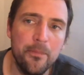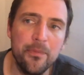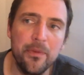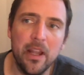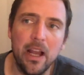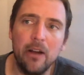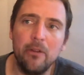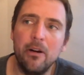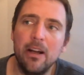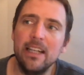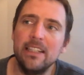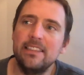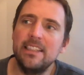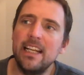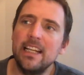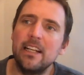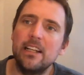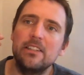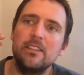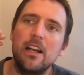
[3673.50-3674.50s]
I want to
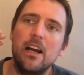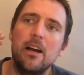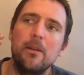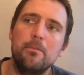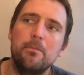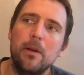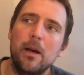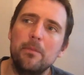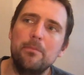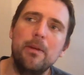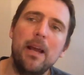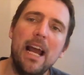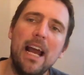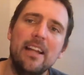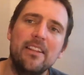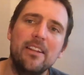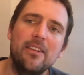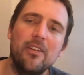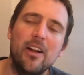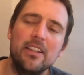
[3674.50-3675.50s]
take a, a, a,
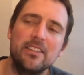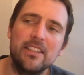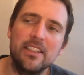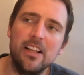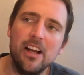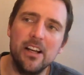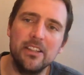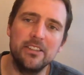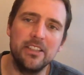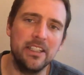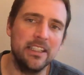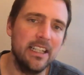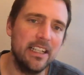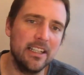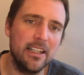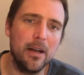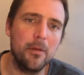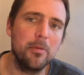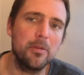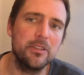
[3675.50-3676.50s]
path across the country and get a
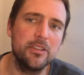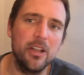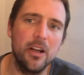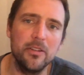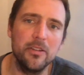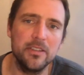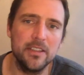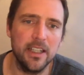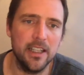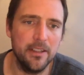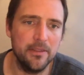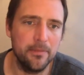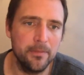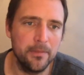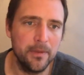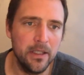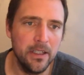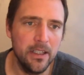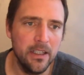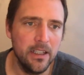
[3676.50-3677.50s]
couple shows in.
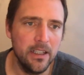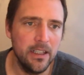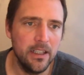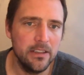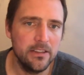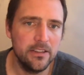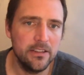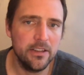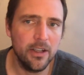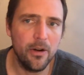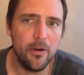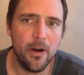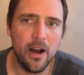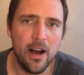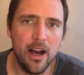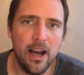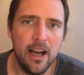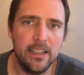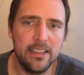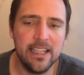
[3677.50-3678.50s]
So
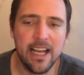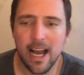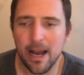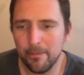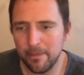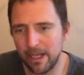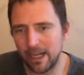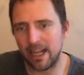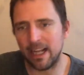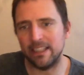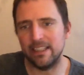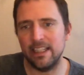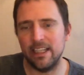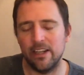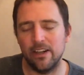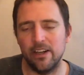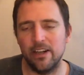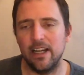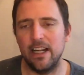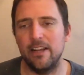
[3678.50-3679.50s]
uh, comment on
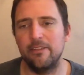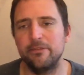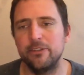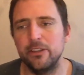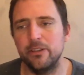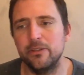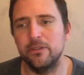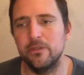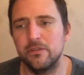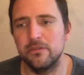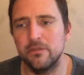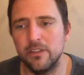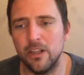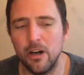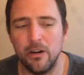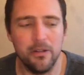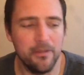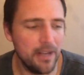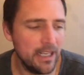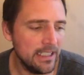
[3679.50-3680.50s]
here if you
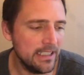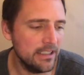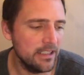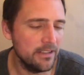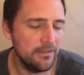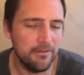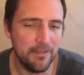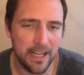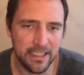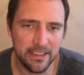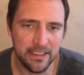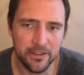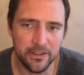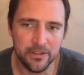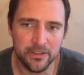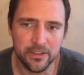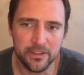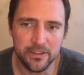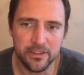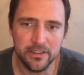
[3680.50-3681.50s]
know of any good
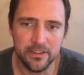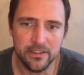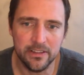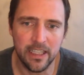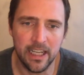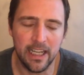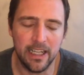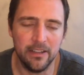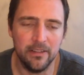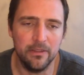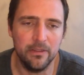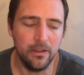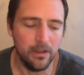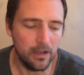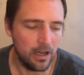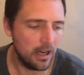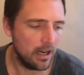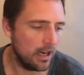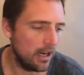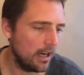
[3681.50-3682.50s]
venues that
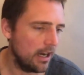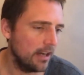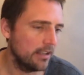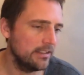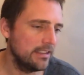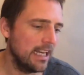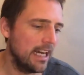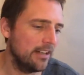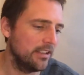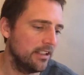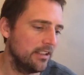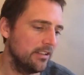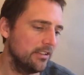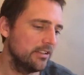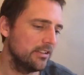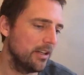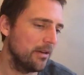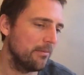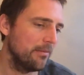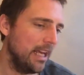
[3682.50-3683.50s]
uh, are down to do
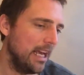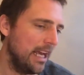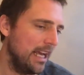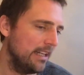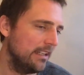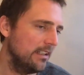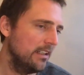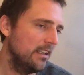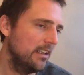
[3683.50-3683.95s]
something that